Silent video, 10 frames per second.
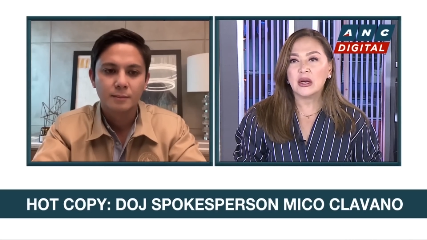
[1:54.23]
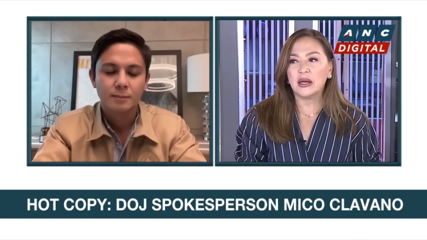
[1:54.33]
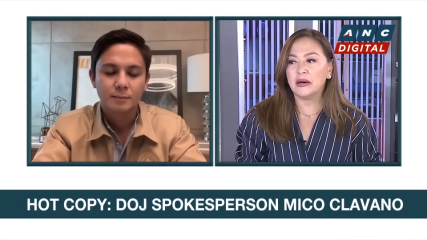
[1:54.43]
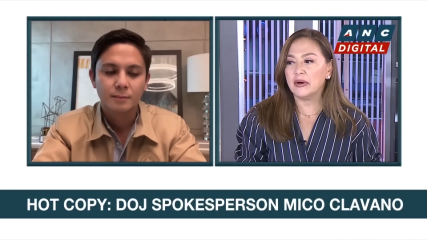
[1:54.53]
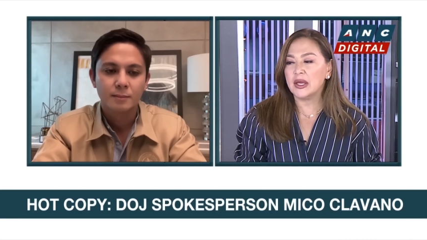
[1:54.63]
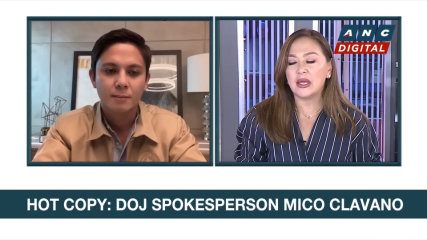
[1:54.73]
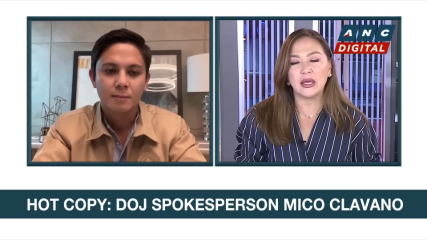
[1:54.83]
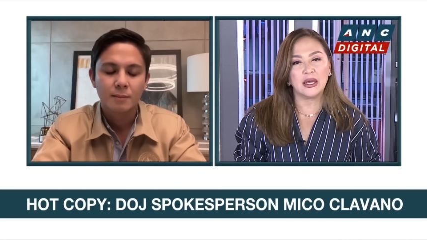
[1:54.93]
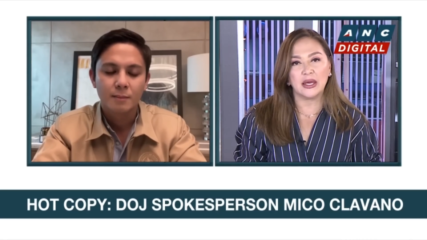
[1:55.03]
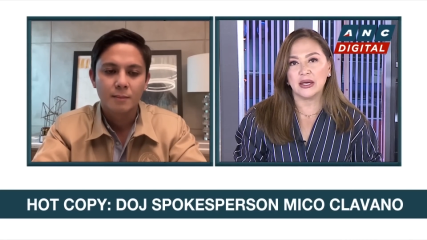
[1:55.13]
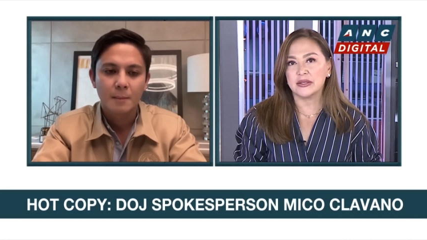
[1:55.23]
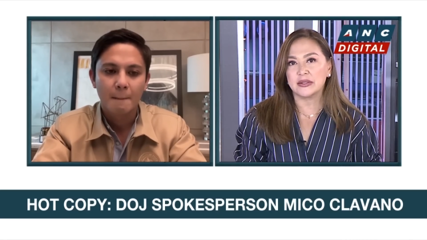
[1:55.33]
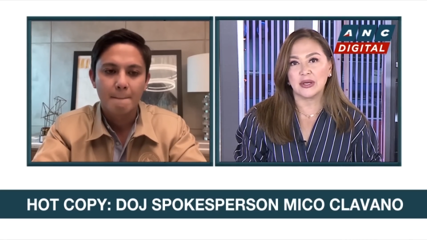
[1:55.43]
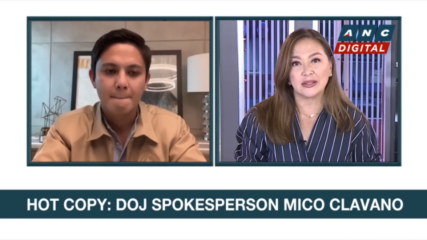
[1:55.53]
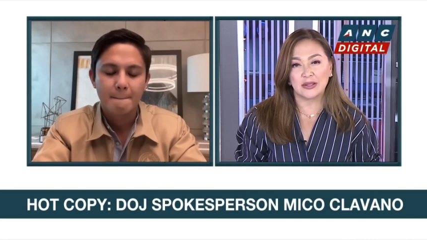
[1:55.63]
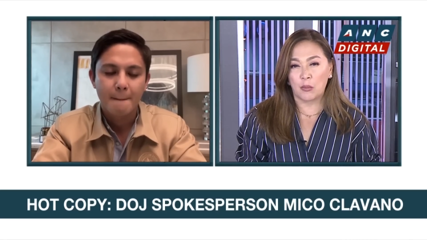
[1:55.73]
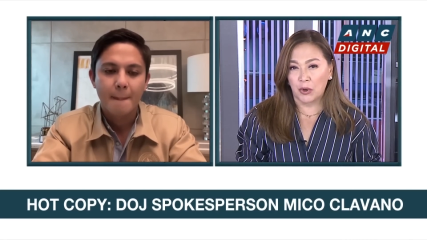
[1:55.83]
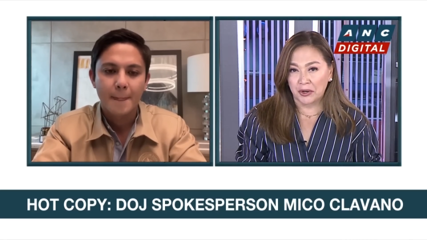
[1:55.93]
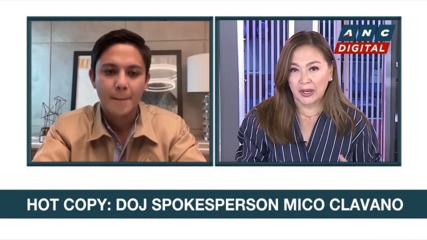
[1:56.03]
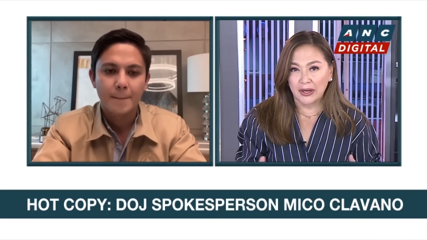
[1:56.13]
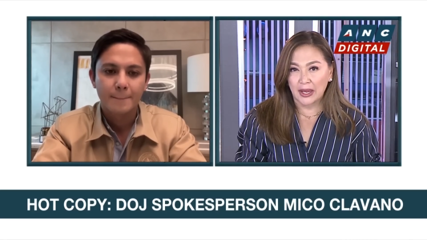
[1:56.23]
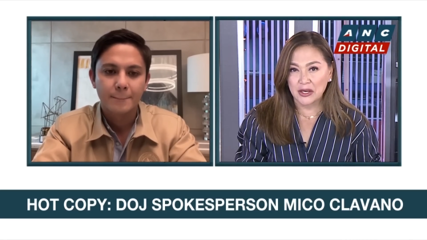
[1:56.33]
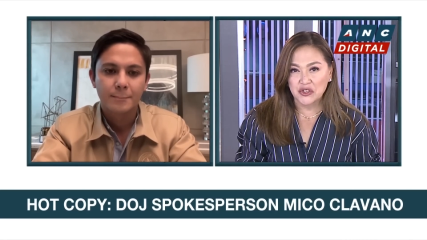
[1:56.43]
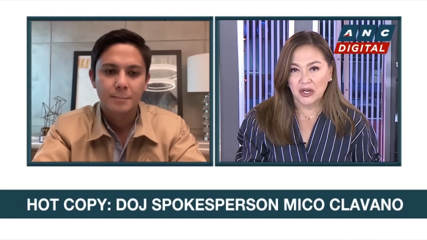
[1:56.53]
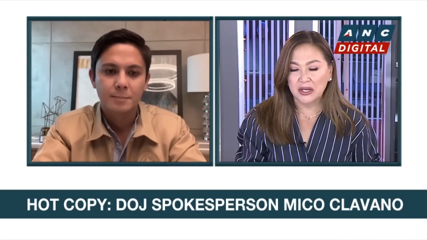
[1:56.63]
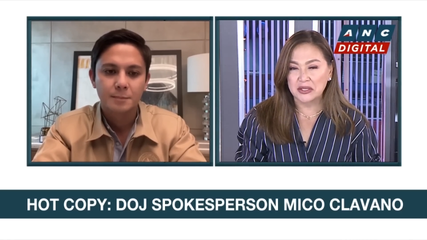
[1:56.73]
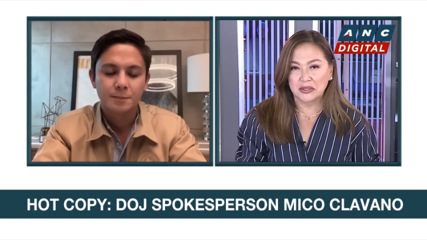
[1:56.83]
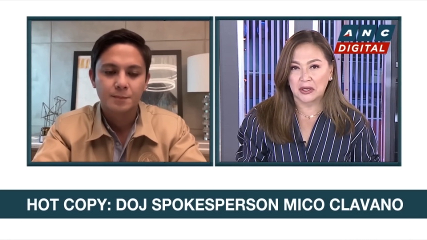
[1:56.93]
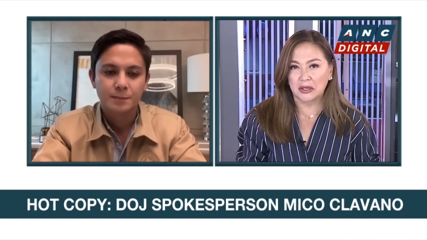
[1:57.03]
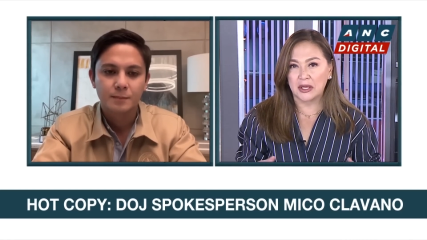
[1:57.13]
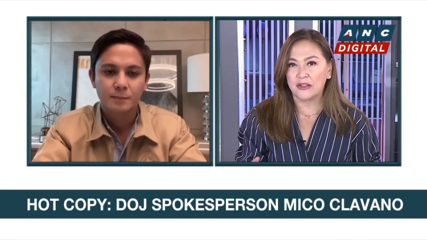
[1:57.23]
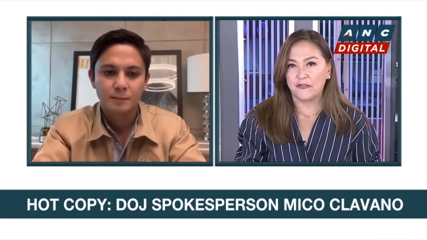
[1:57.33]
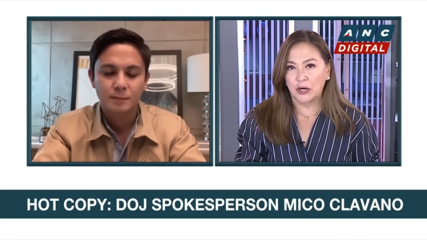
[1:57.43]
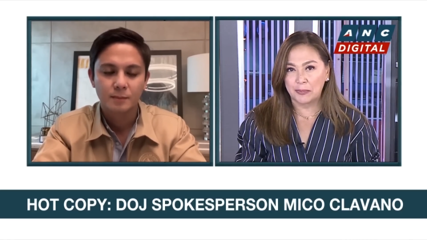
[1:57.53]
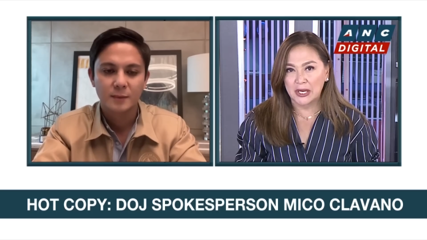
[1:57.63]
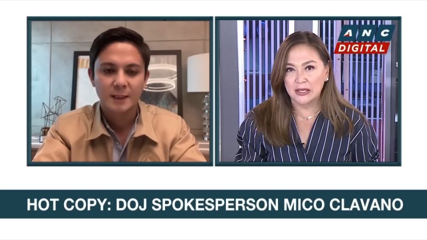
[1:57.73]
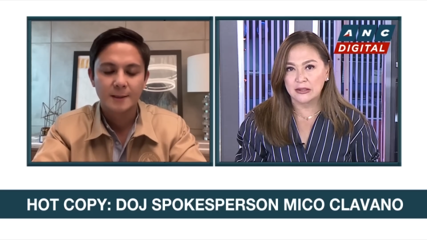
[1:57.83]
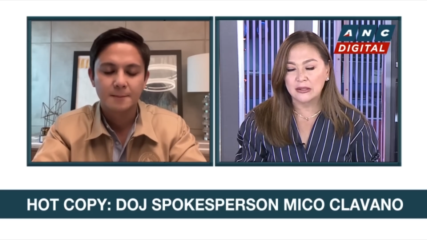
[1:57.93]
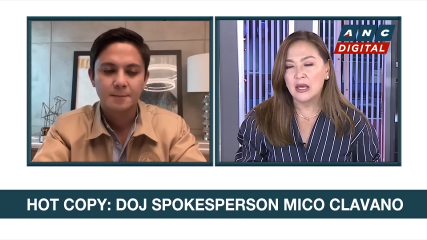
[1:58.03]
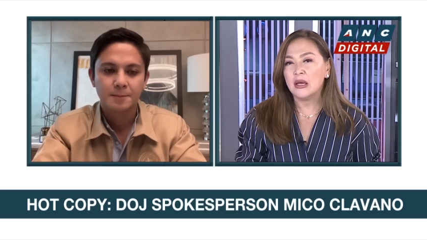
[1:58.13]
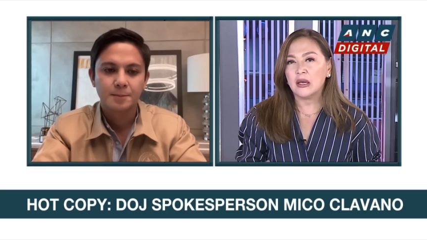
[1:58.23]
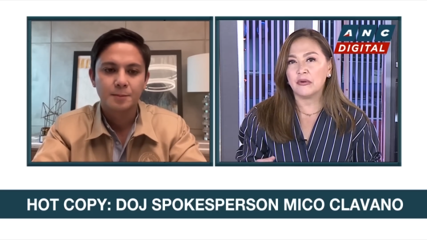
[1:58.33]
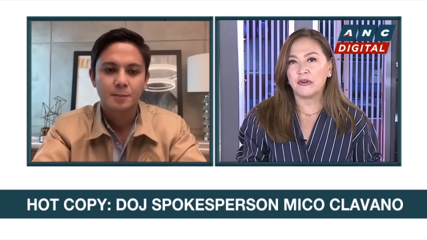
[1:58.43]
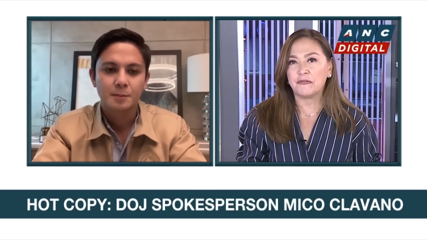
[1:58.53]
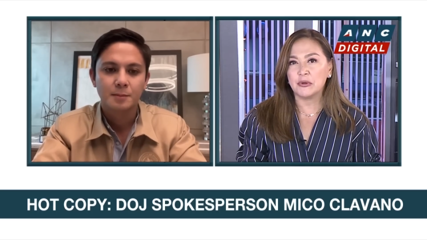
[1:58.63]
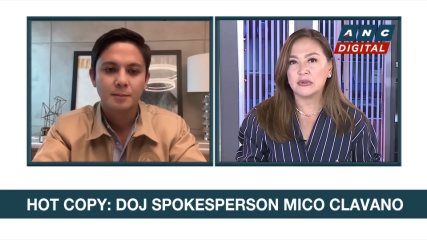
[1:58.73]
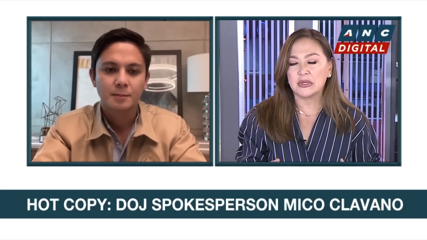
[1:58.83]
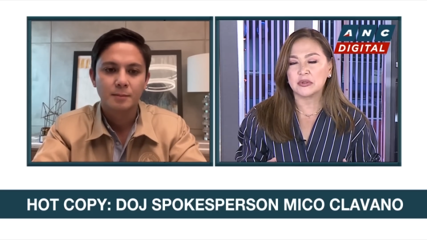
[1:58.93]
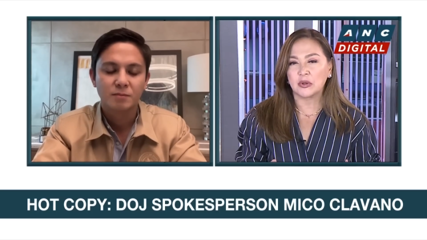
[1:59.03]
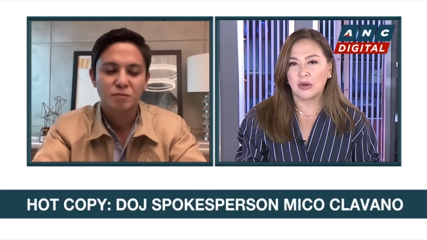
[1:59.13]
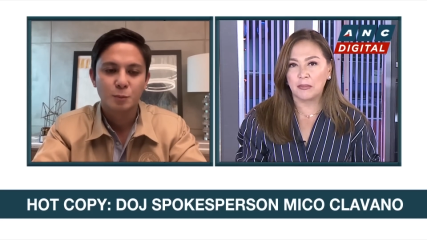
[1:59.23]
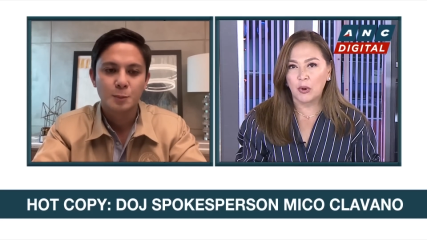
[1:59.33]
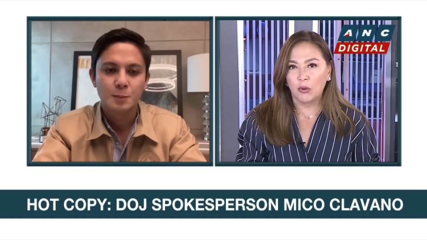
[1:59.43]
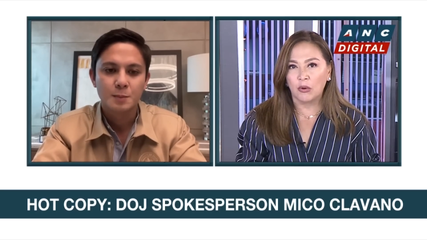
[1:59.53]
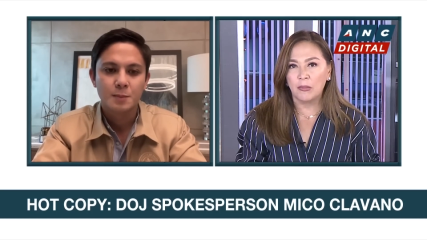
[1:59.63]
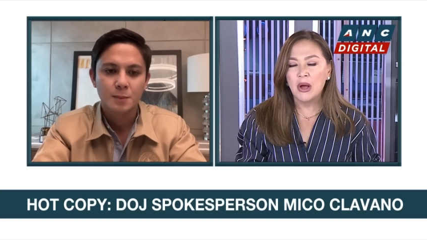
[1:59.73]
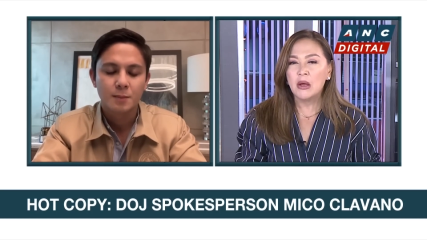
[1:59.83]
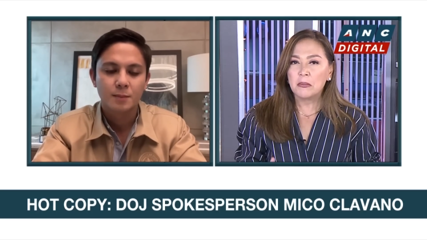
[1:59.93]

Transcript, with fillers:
Speaker 1: Clearly, he is uh, somewhere in Asia. He's not in the Philippines. He refuses to come home.